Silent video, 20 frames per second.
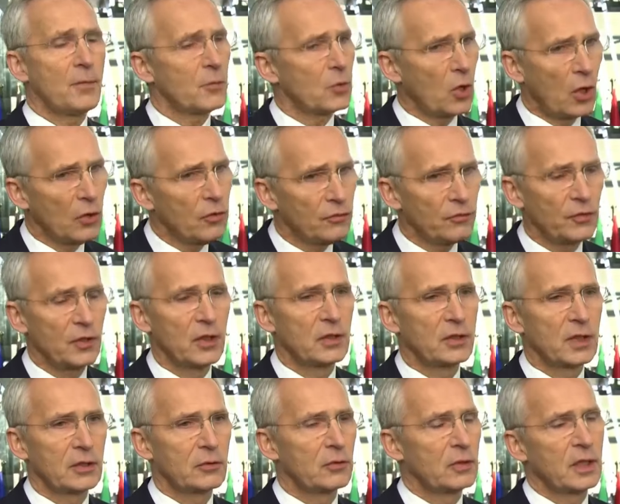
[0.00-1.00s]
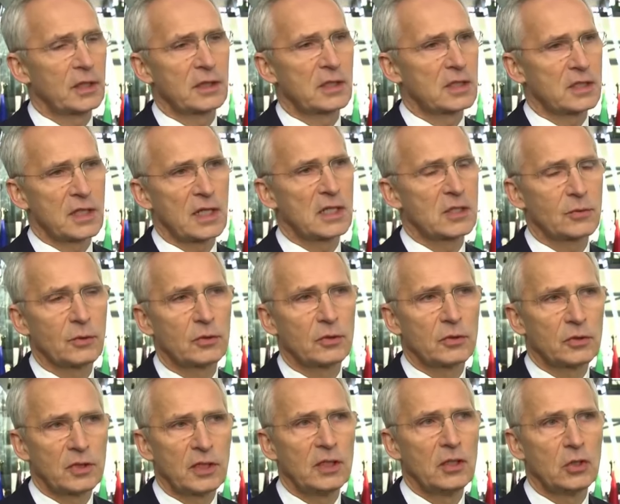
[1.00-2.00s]
I'm confident that the United States will
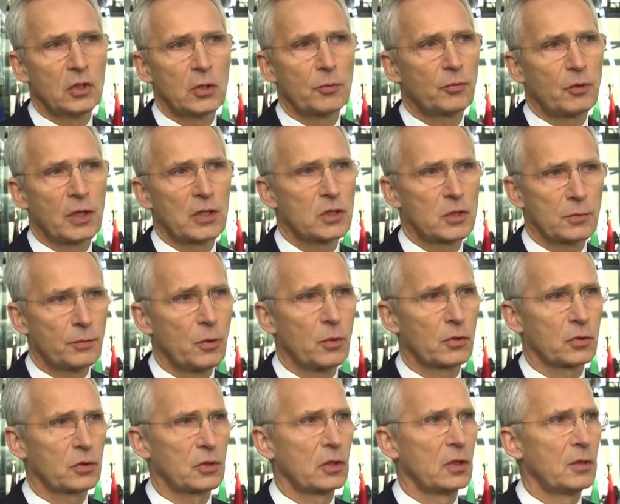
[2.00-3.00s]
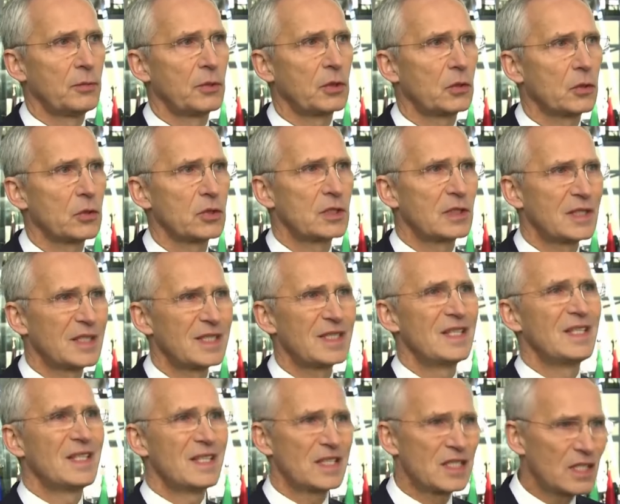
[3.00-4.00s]
continue to provide support uh, because it is
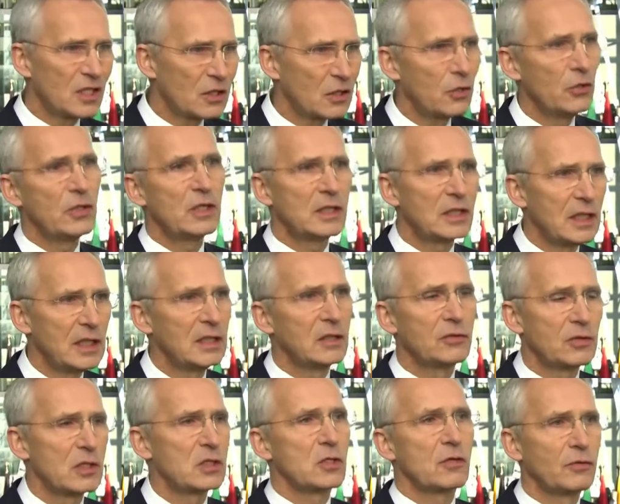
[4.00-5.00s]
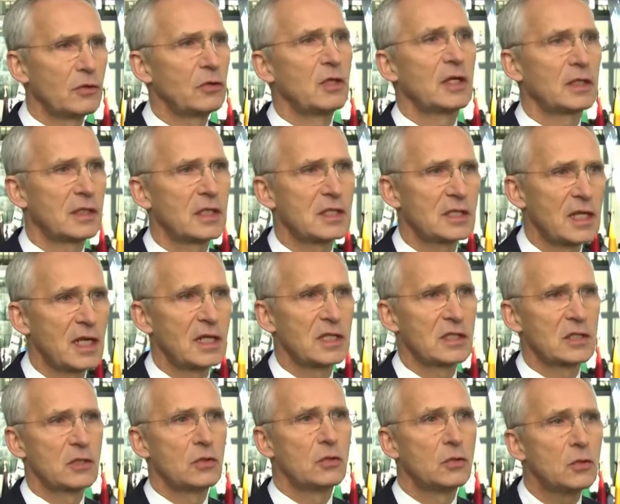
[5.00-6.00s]
in the security interest of the United
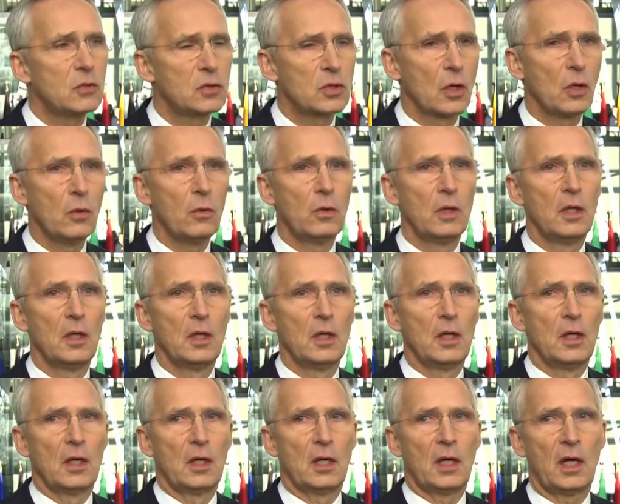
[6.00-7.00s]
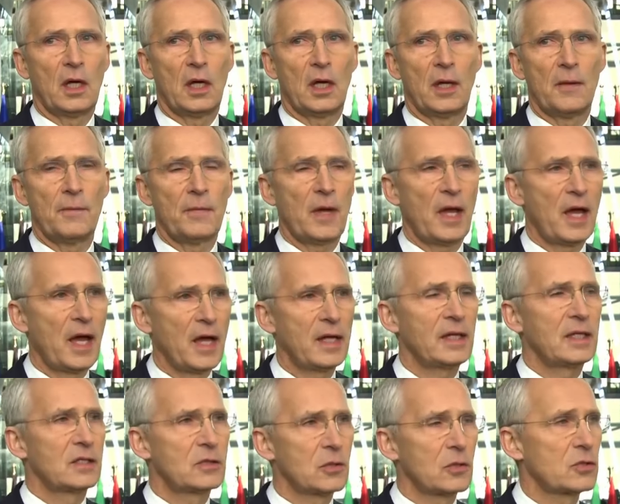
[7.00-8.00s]
States to do so. Uh,
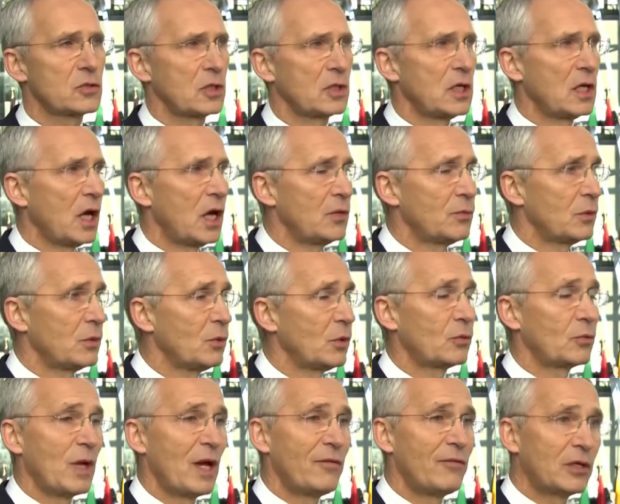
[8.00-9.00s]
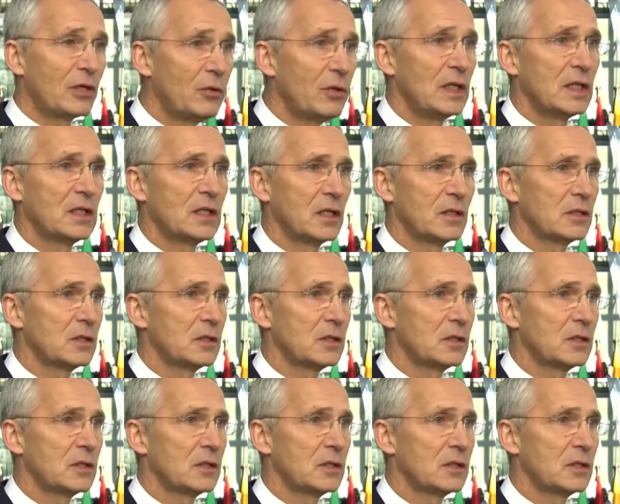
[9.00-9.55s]
and it's also in line with what we have agreed.